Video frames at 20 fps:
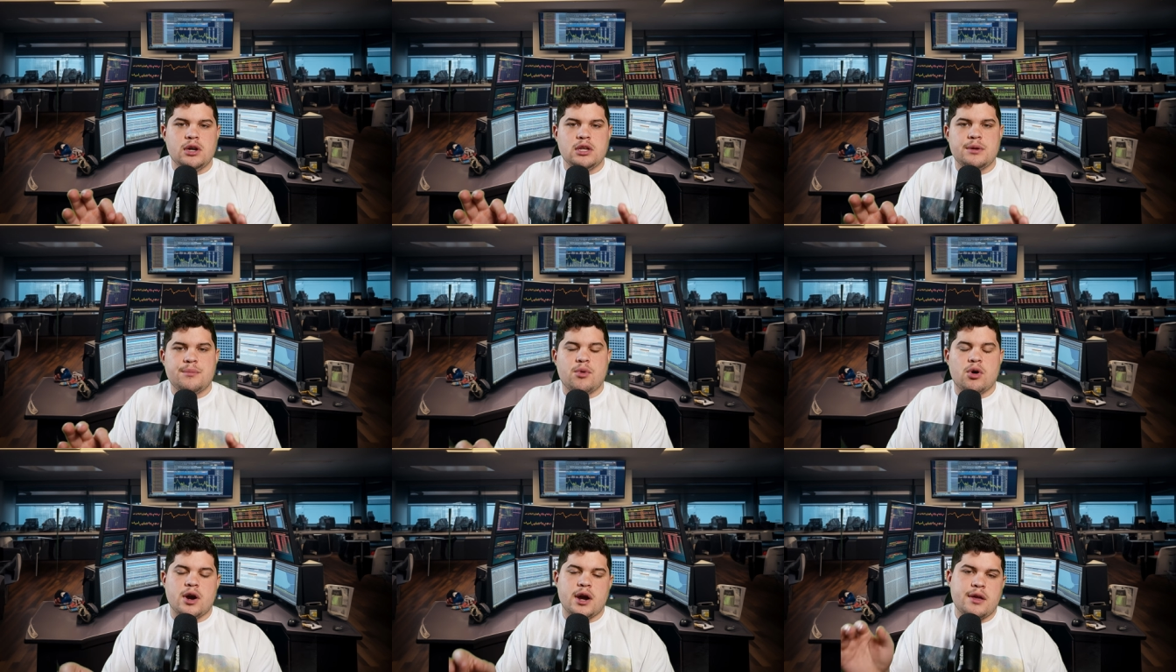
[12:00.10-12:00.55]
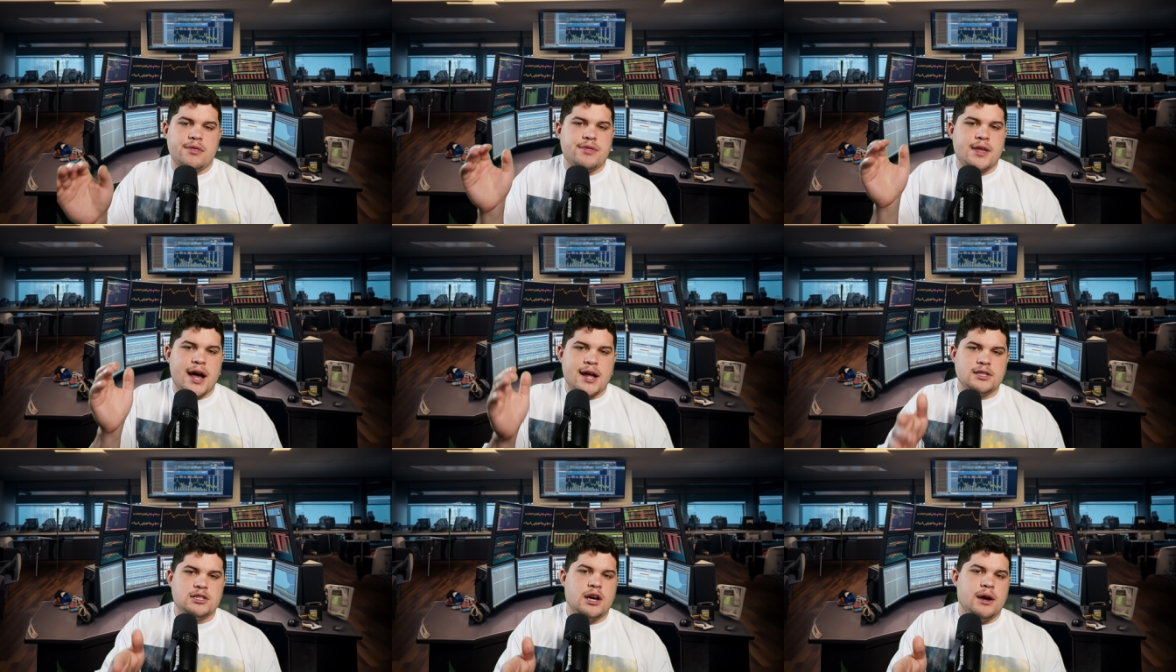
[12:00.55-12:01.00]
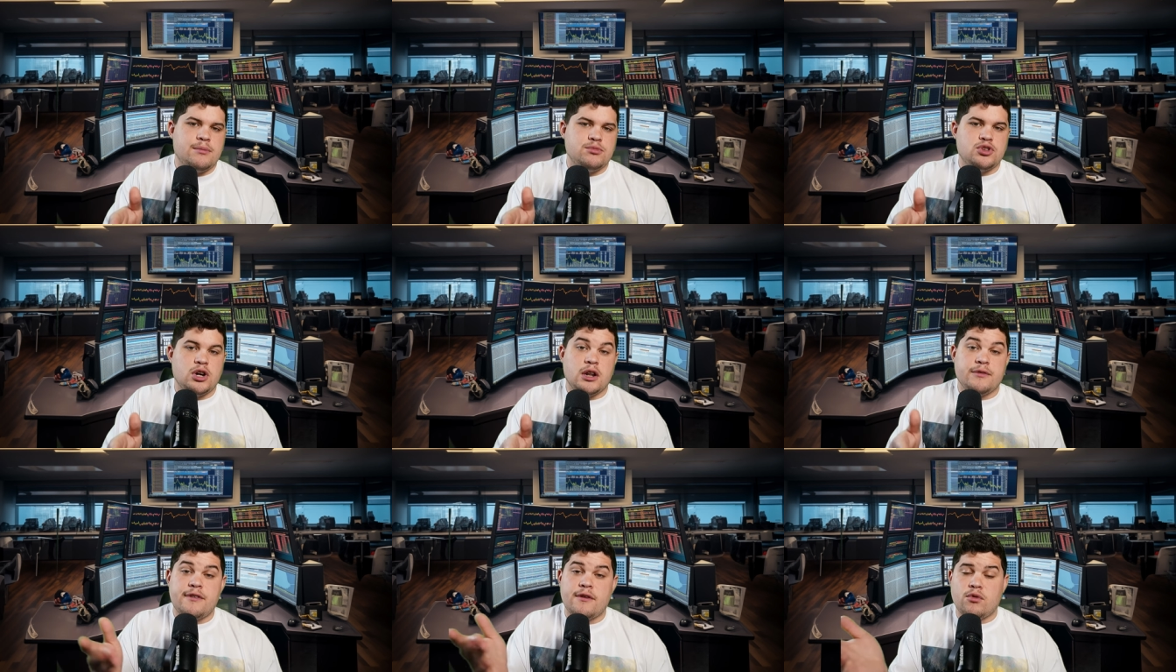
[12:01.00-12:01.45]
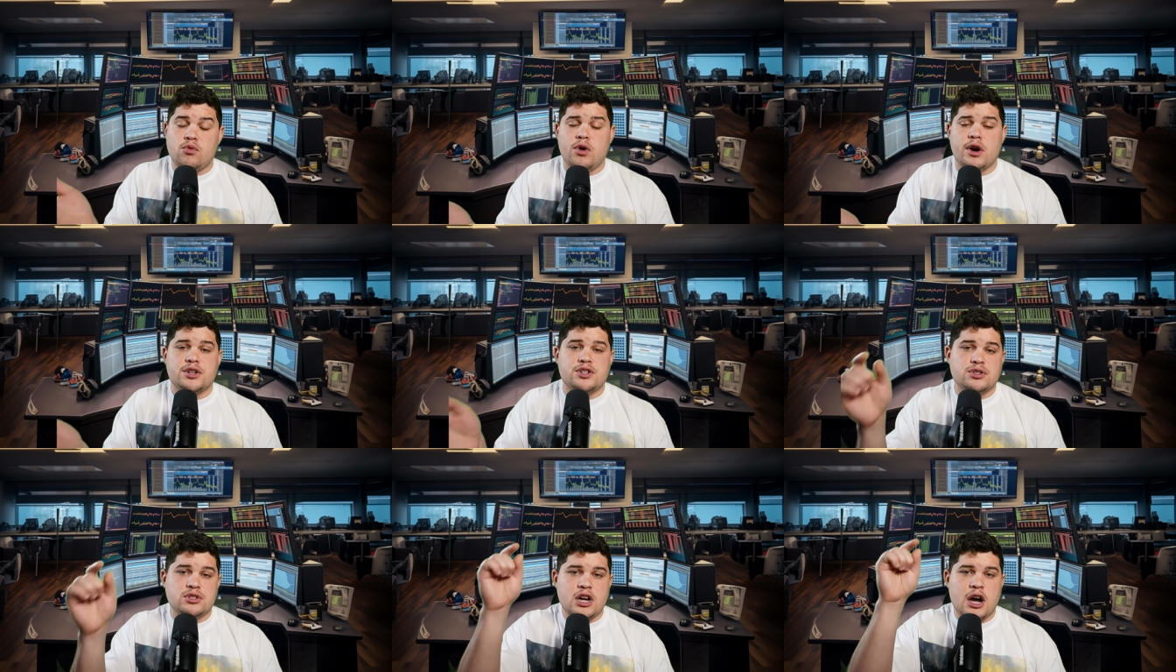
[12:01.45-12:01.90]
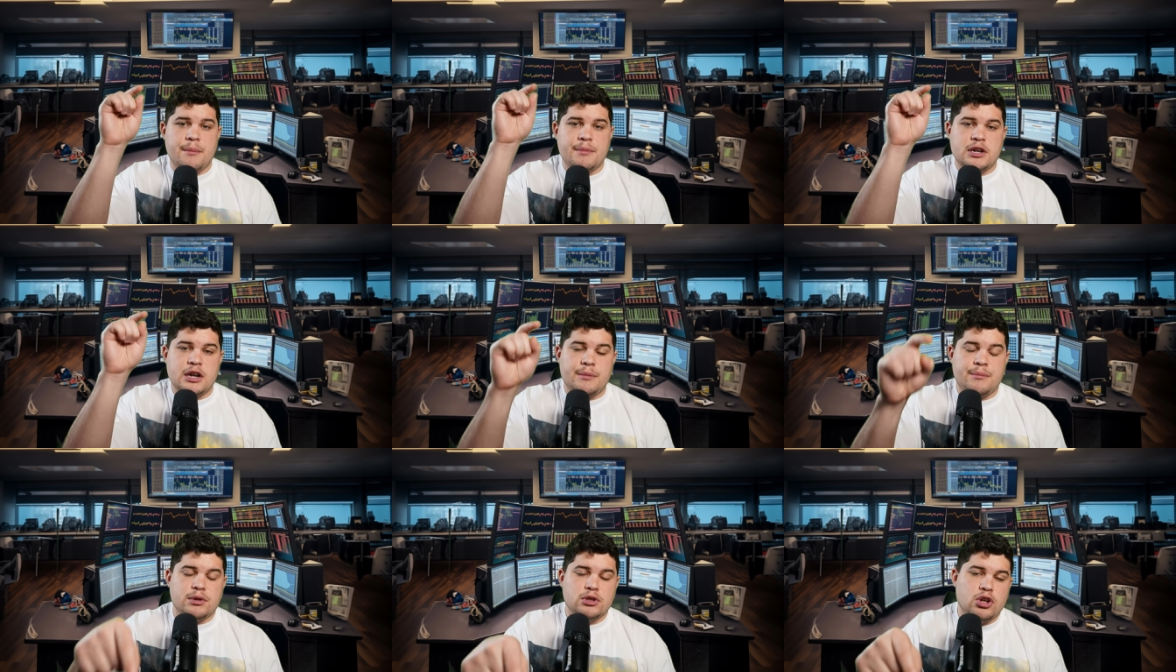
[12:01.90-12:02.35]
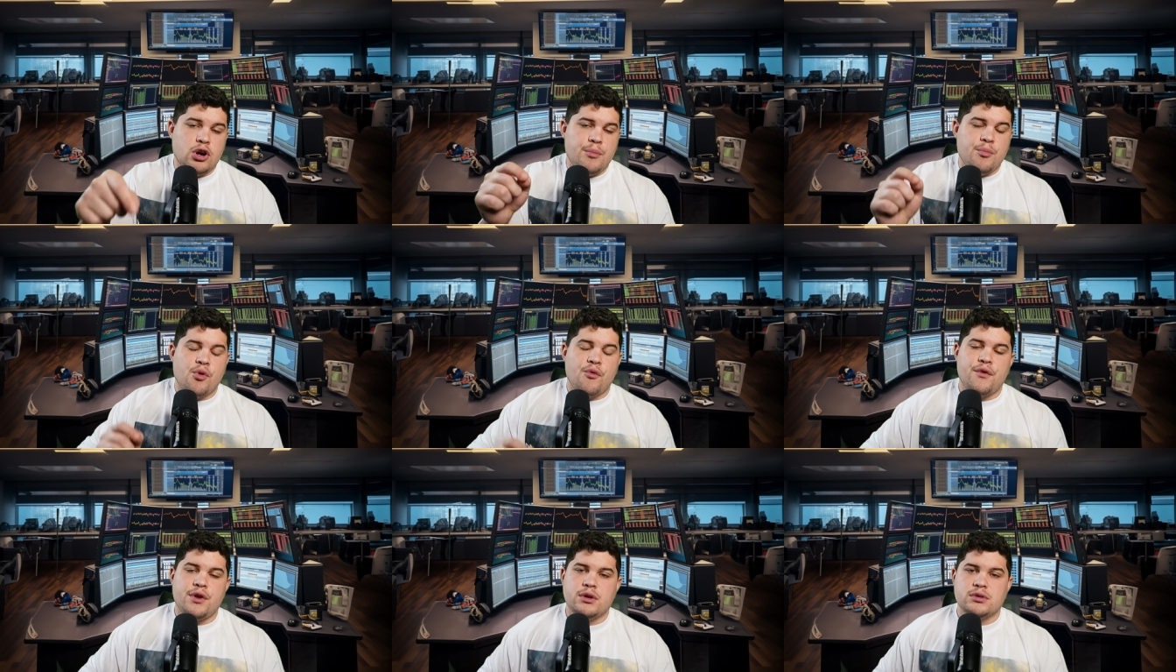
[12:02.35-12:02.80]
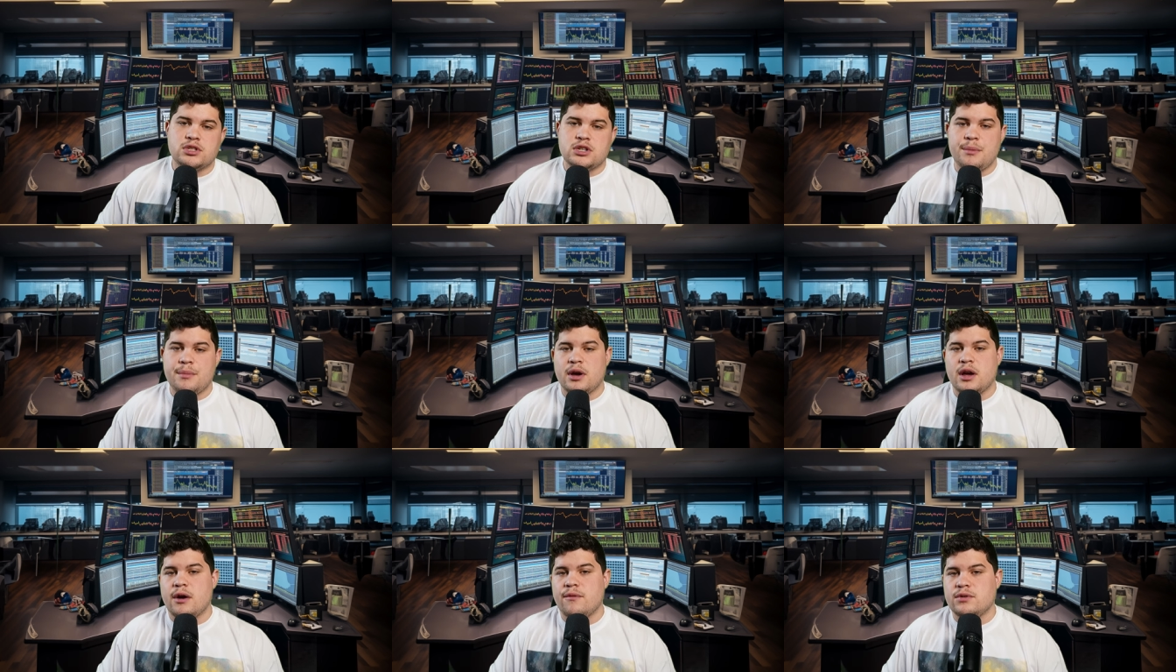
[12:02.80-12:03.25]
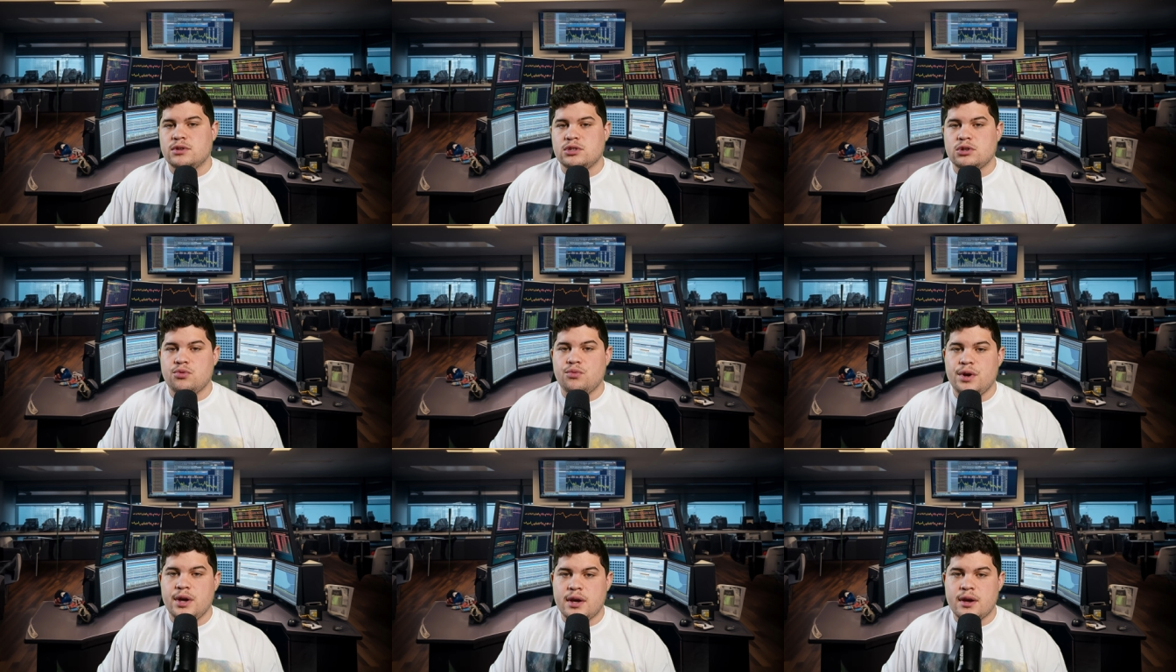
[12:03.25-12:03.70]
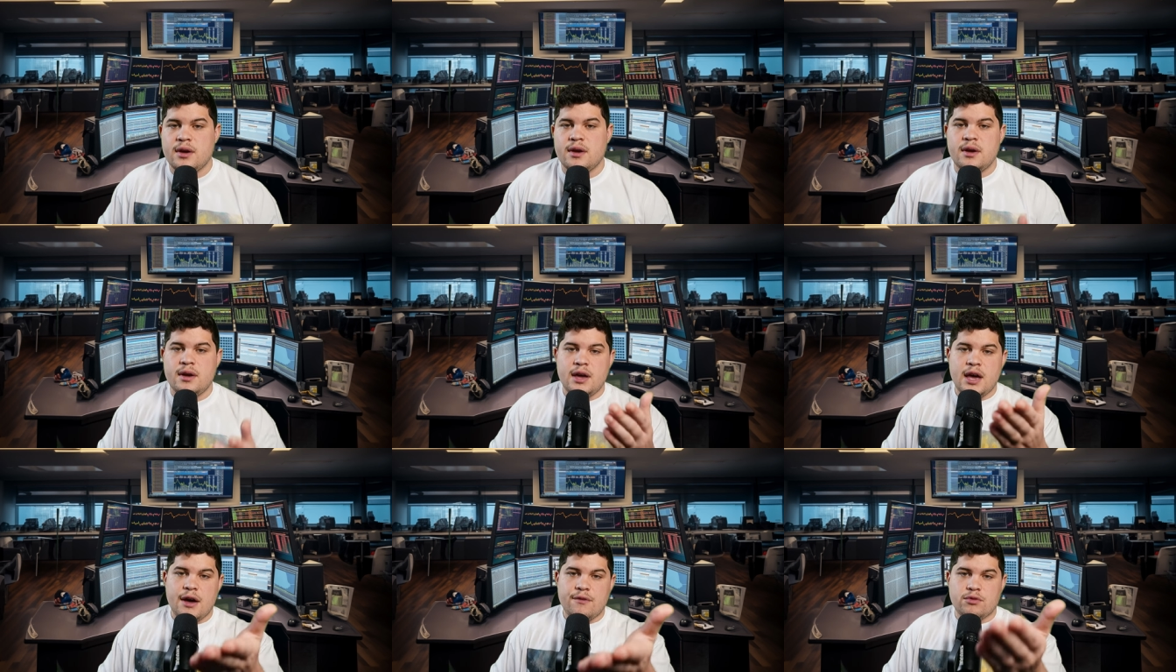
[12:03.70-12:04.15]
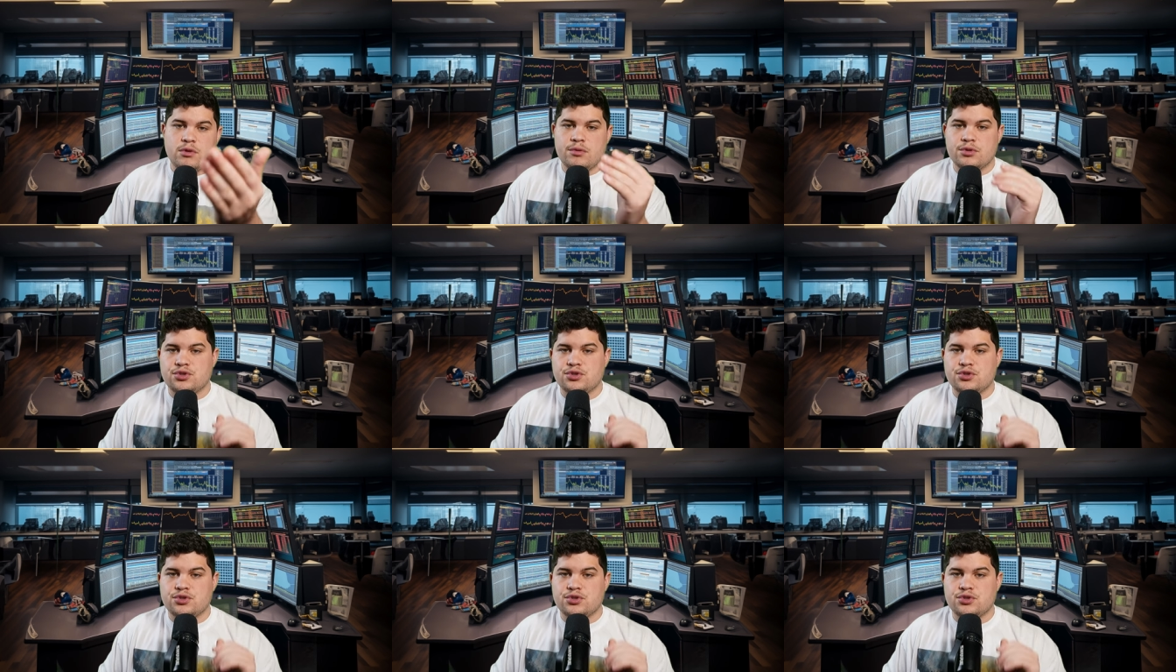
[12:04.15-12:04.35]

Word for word: at the market. That's how I'm trading. If you have questions, comment down below. More videos coming out every single week. Have a good one,